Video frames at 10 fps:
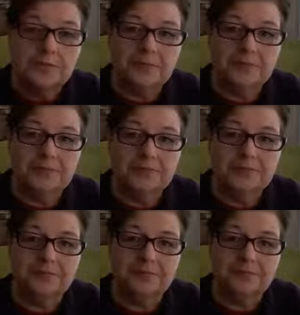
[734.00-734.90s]

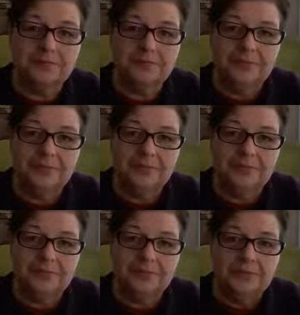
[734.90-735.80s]

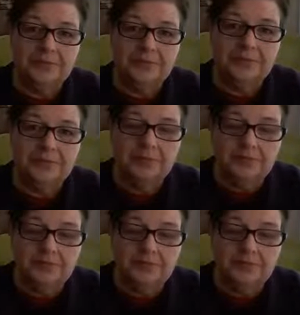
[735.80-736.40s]
Nothing is said.